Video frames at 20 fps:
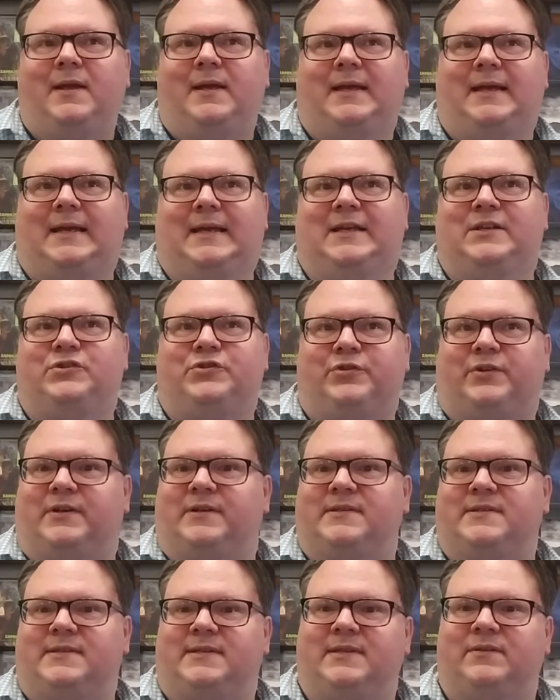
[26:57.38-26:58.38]

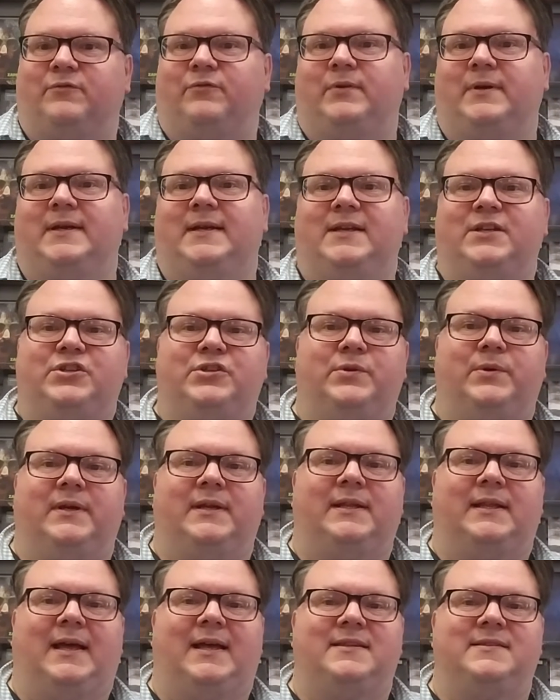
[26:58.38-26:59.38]
interest in
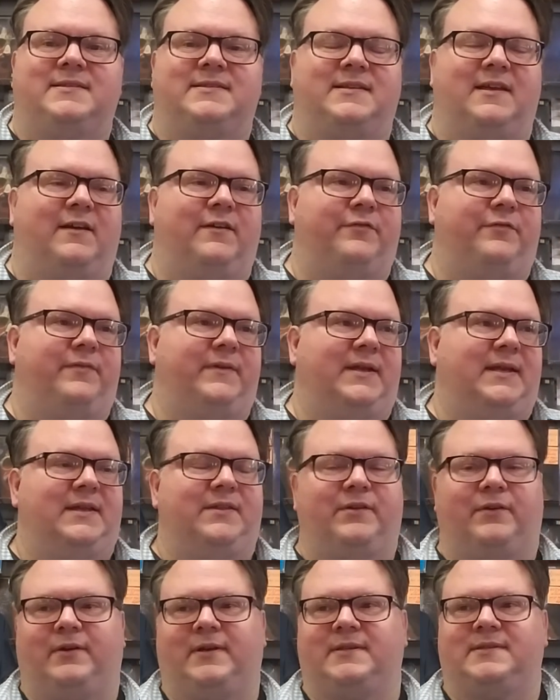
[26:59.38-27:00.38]
reissuing that stuff.
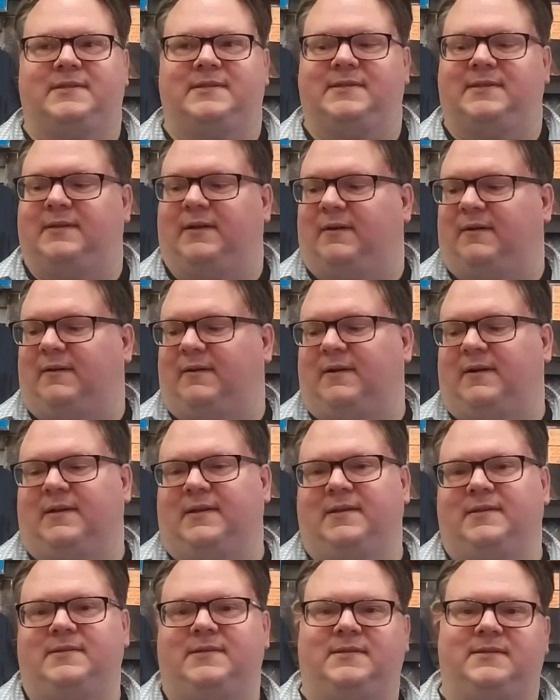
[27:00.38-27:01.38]
Either it's the
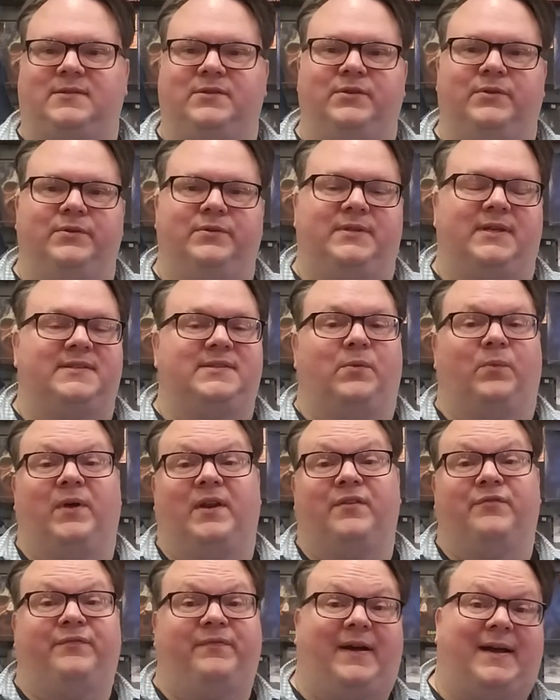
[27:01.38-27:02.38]
artist who doesn't
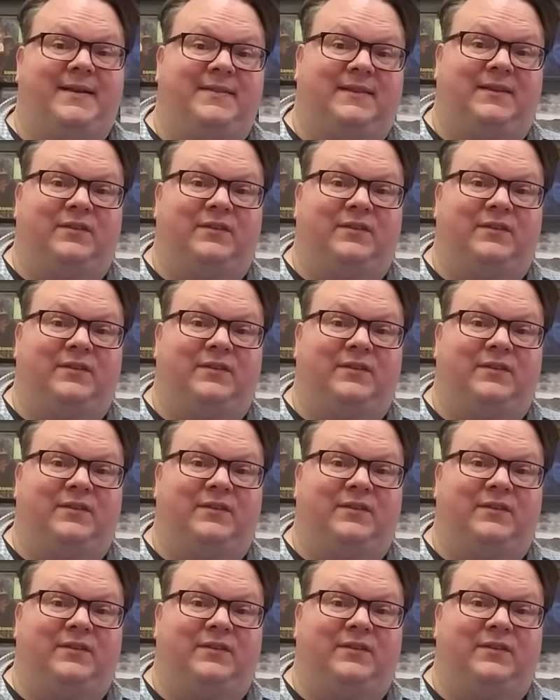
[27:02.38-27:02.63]
want to fight the